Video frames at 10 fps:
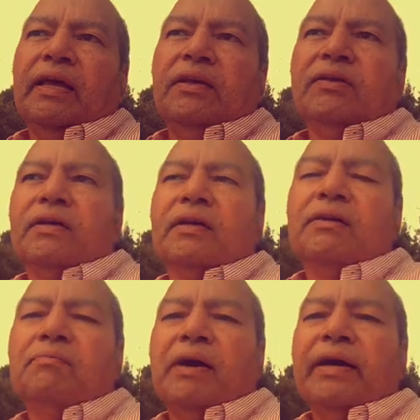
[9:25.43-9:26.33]
You can
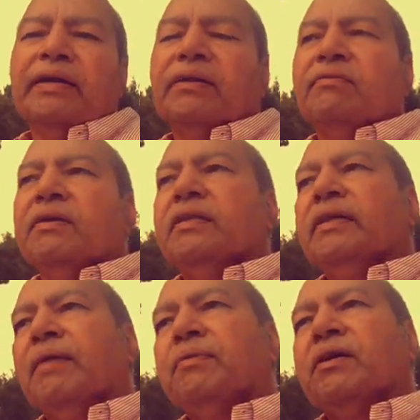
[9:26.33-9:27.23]
combine it with
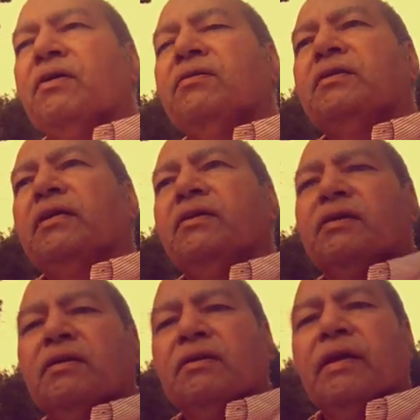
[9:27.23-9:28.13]
Depakote, and you
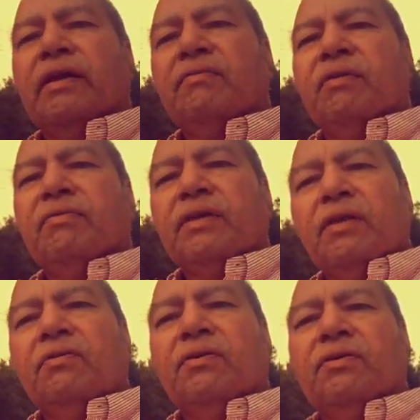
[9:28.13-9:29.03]
can get away with a
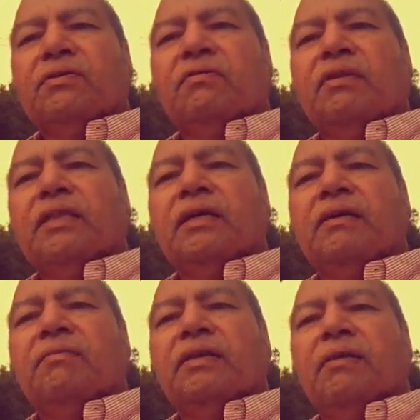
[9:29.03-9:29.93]
lower dose of
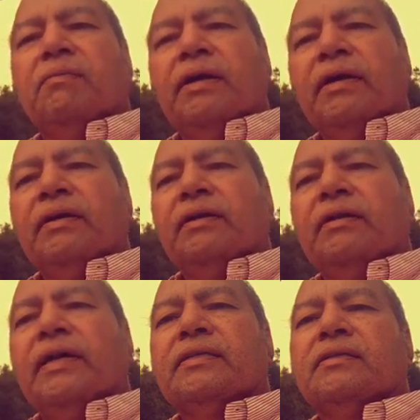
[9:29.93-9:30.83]
lithium and thereby
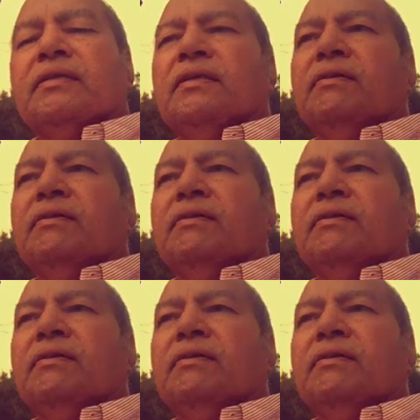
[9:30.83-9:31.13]
less